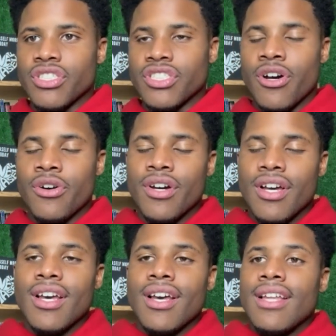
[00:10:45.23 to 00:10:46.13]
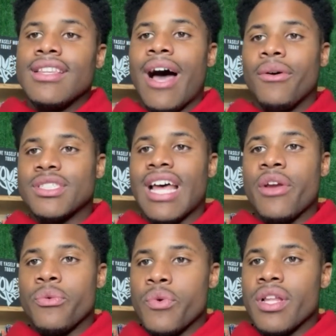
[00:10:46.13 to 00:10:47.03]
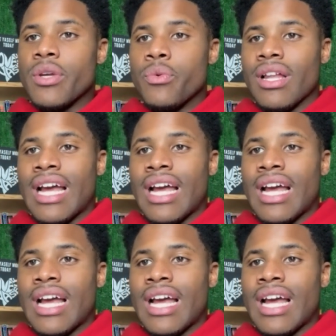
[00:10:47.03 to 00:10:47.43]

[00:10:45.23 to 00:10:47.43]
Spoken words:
So that was like really where